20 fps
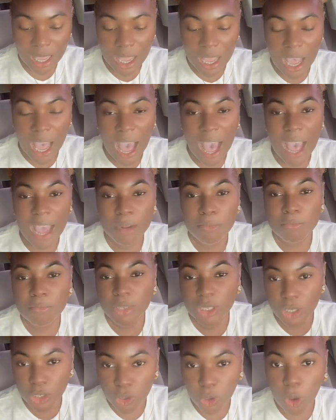And
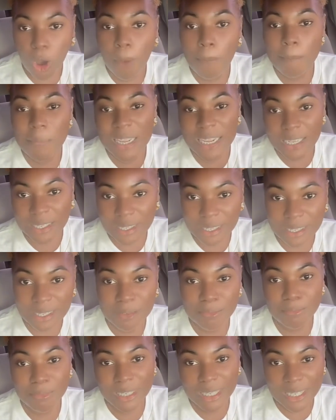you know, obesity
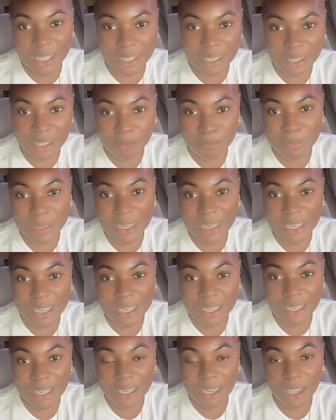means
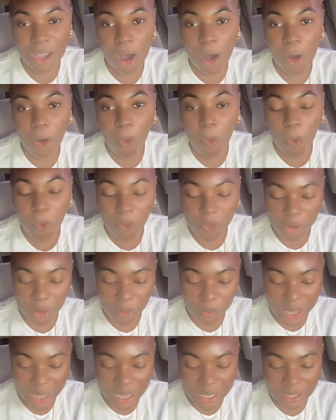being
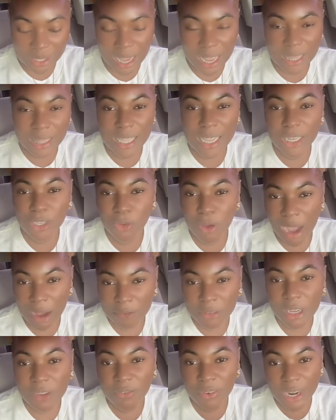overweight, and then you have
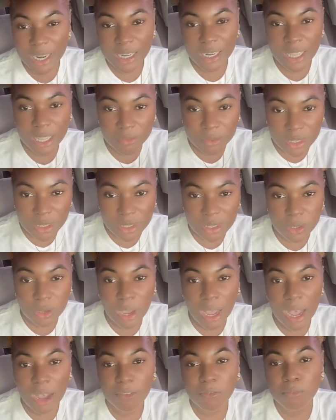different levels. You
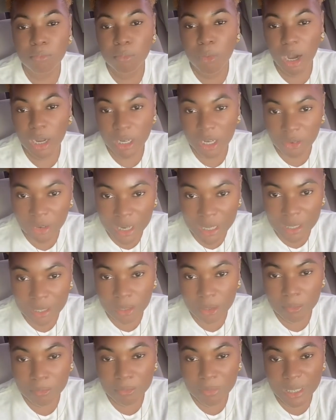have moderate
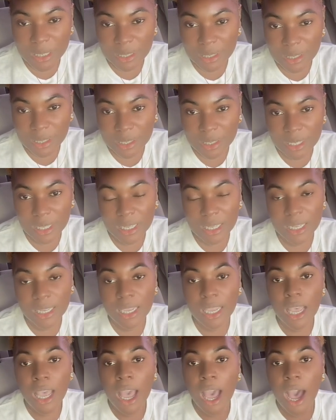obesity,
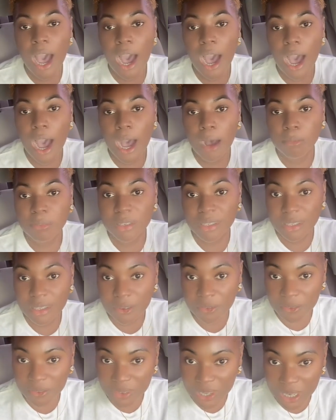
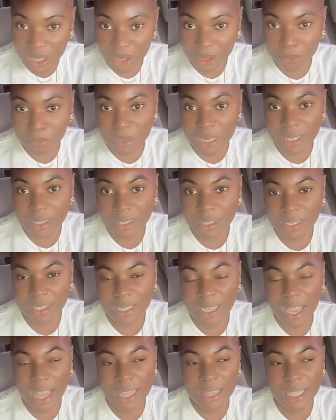severe obesity,
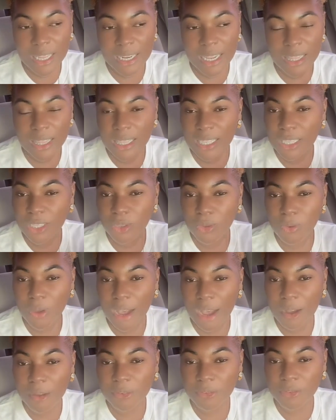and then I think you
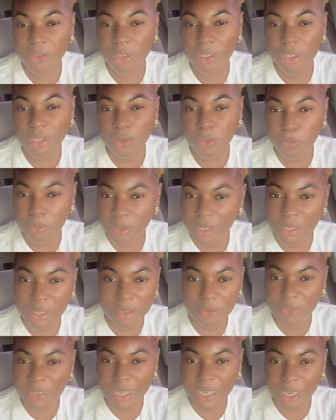have super
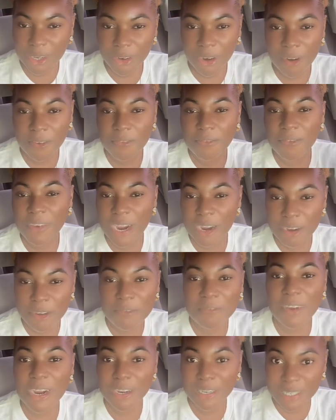severe or very,
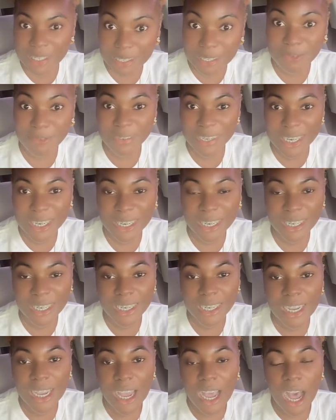very severe
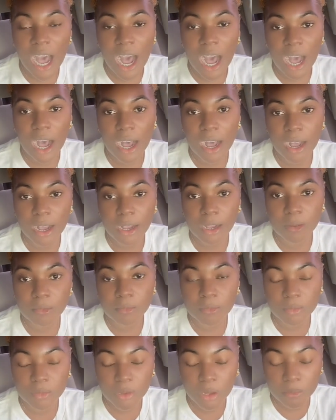
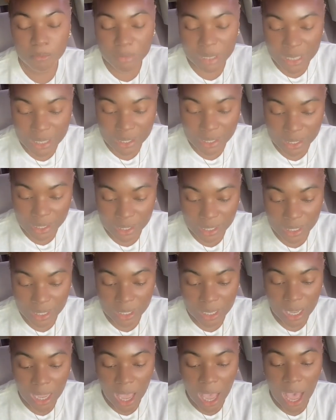obesity.
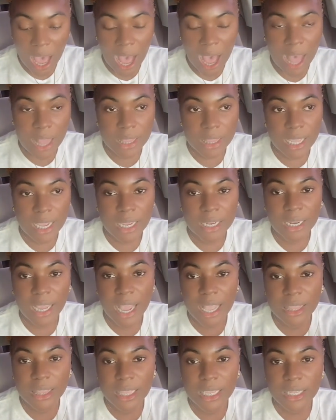And then
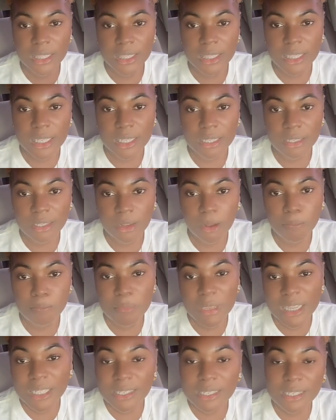I think this
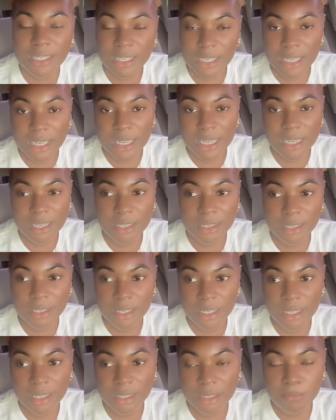obesity is
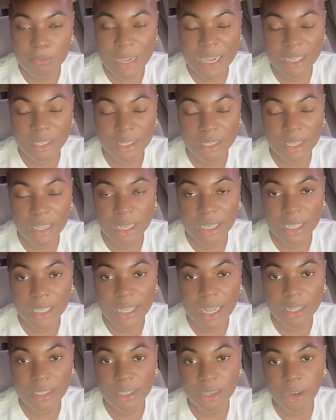basically
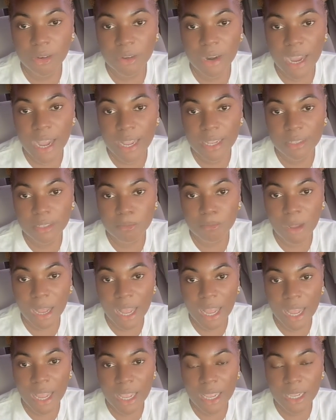categorized
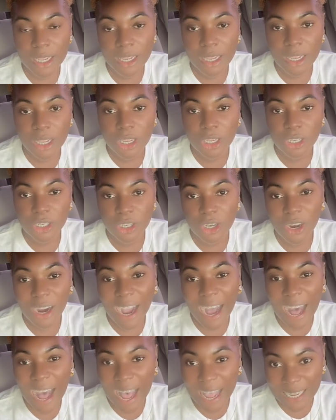by your
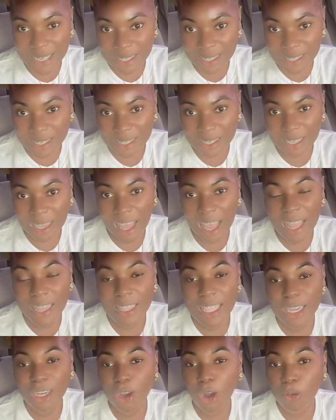height and
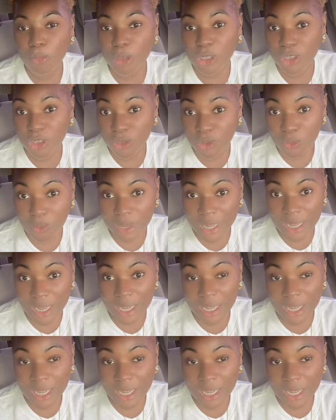then how much you weigh.